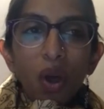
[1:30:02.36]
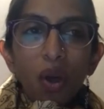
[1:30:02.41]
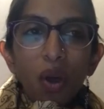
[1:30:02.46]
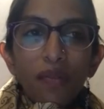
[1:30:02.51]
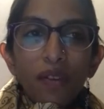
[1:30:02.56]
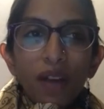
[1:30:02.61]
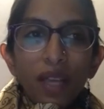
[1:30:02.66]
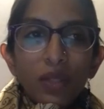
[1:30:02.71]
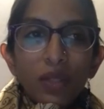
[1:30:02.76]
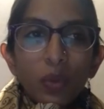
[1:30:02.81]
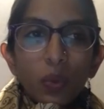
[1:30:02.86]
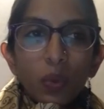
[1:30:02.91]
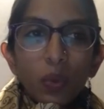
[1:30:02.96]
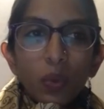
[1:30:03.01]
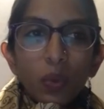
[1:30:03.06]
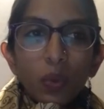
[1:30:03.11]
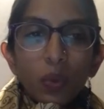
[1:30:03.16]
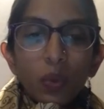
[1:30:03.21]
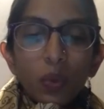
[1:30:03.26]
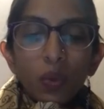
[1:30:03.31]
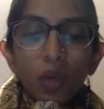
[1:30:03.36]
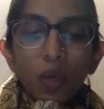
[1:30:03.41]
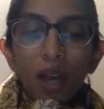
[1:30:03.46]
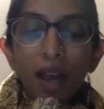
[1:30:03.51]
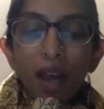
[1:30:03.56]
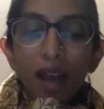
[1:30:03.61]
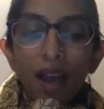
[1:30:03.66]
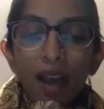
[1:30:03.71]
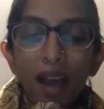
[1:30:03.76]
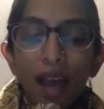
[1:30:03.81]
of us who
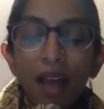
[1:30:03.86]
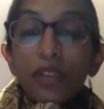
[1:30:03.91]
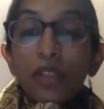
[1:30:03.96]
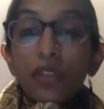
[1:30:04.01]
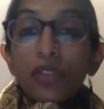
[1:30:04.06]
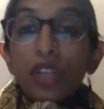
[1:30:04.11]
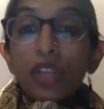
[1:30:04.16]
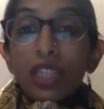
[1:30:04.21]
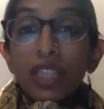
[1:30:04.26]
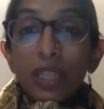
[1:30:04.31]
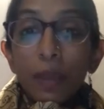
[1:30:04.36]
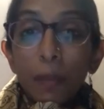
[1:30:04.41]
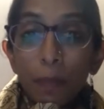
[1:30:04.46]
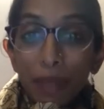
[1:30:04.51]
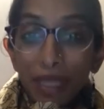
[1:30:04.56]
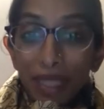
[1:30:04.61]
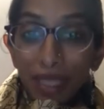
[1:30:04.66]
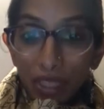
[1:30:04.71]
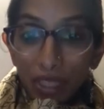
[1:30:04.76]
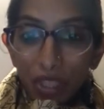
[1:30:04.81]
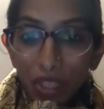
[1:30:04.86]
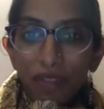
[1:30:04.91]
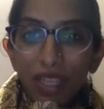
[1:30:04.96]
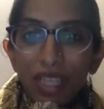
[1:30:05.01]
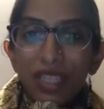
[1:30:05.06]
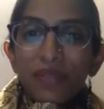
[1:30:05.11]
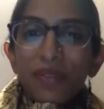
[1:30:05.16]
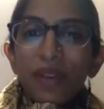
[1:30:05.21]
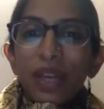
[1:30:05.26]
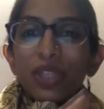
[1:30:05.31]
are the recipients of
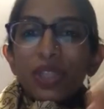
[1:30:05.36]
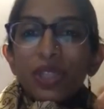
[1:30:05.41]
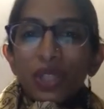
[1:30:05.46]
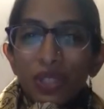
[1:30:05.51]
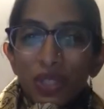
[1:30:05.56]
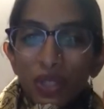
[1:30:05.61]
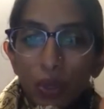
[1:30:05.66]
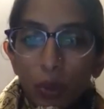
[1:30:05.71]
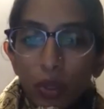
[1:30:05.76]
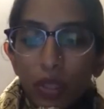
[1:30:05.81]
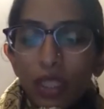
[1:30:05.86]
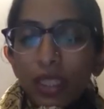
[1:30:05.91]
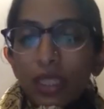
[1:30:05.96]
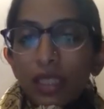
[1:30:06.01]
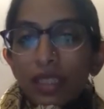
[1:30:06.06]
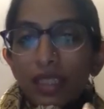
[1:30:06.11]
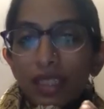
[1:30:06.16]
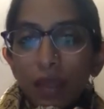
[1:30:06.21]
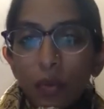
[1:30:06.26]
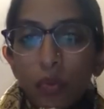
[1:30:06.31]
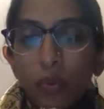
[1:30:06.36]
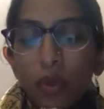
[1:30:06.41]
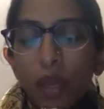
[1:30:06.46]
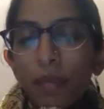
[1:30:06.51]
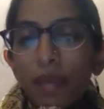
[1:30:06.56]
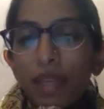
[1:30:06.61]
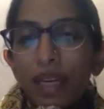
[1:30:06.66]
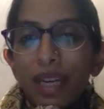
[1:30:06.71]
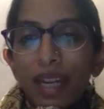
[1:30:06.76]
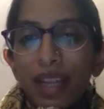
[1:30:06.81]
interventions. So girls and
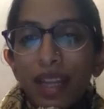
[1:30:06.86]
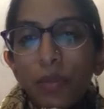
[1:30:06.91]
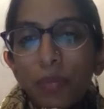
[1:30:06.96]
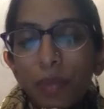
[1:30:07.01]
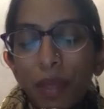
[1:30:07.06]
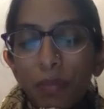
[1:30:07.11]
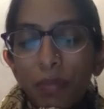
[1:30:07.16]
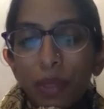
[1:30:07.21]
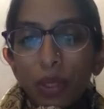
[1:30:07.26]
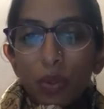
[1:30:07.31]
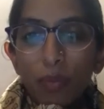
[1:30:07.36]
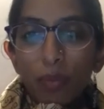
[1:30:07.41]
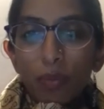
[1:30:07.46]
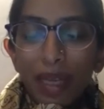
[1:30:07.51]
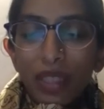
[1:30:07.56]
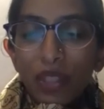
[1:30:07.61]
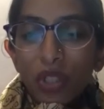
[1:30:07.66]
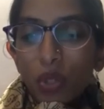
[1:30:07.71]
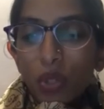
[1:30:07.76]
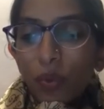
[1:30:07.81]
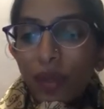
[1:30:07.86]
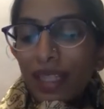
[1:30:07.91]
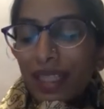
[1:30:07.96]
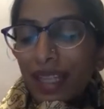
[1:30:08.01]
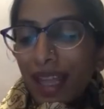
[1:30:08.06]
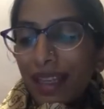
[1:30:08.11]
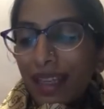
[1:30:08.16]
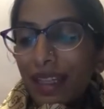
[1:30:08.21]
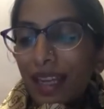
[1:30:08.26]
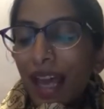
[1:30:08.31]
women and other people who menstruate
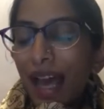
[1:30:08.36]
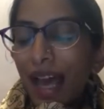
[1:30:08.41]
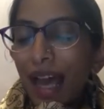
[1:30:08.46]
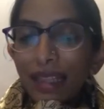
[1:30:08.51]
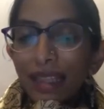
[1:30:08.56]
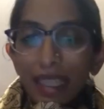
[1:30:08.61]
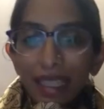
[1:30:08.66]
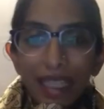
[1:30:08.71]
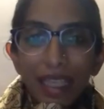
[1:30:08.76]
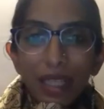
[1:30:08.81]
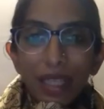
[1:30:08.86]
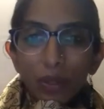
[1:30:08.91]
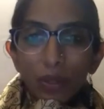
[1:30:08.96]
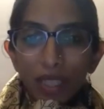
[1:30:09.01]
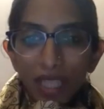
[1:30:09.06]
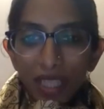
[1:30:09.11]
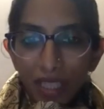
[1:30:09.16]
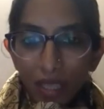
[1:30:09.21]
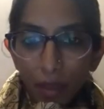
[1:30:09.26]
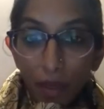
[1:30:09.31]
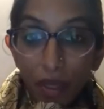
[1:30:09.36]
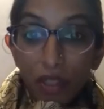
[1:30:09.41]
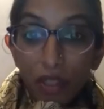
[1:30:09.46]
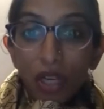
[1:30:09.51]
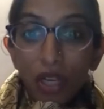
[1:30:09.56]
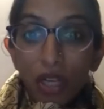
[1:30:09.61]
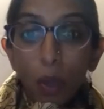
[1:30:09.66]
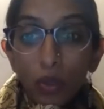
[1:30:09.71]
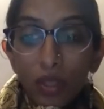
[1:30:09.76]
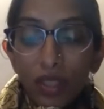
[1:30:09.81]
and the ecosystem
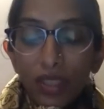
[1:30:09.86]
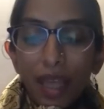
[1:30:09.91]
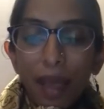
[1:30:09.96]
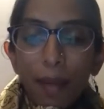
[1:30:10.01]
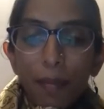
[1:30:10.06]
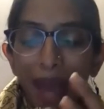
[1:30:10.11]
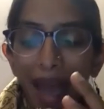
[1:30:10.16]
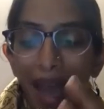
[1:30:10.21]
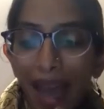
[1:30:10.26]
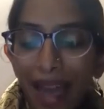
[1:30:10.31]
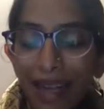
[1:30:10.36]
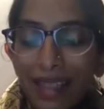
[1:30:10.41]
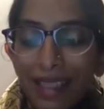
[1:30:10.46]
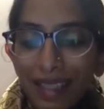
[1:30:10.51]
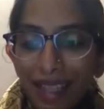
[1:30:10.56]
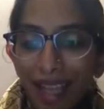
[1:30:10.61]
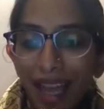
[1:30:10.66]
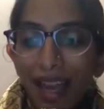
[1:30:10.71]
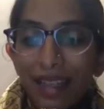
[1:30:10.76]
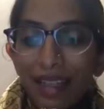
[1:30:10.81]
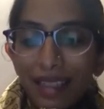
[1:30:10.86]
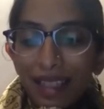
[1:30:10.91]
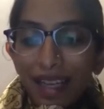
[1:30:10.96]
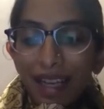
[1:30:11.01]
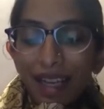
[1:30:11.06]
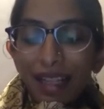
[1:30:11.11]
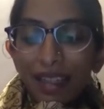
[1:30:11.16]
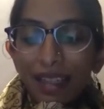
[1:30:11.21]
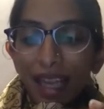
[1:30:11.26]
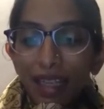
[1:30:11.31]
around them at
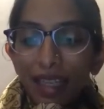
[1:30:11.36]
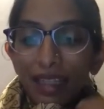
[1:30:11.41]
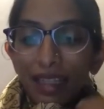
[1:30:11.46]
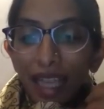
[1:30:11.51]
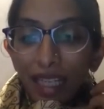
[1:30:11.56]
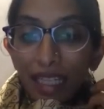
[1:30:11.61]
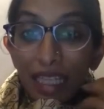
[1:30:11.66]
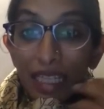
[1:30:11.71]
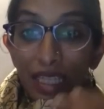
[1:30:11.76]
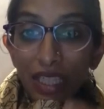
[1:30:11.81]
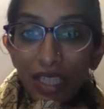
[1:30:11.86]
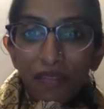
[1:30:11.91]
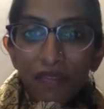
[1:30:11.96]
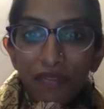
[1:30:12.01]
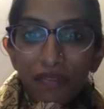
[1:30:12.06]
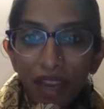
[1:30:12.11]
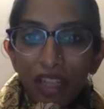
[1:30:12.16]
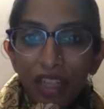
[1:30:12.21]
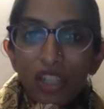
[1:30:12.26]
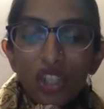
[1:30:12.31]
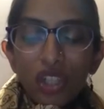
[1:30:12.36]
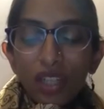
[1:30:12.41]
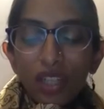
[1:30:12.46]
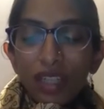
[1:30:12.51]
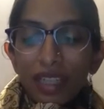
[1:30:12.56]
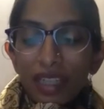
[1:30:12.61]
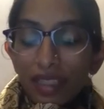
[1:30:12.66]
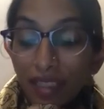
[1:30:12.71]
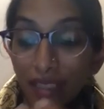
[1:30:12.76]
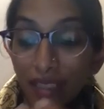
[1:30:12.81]
that
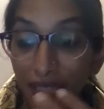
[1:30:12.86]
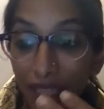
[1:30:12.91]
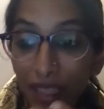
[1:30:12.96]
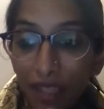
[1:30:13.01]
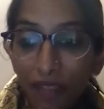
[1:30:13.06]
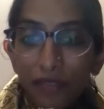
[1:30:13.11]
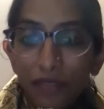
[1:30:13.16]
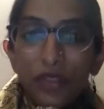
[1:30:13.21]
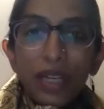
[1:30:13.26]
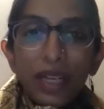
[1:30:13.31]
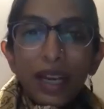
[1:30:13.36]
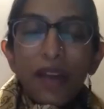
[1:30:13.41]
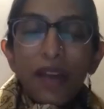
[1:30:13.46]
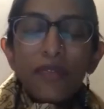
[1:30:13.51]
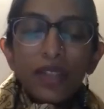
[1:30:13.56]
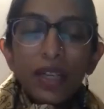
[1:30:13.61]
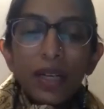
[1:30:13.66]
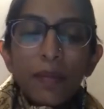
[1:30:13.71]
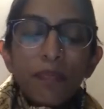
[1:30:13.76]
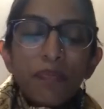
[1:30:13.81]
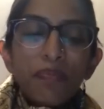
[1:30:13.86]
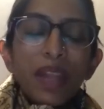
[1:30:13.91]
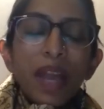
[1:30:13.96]
intervention delivery level.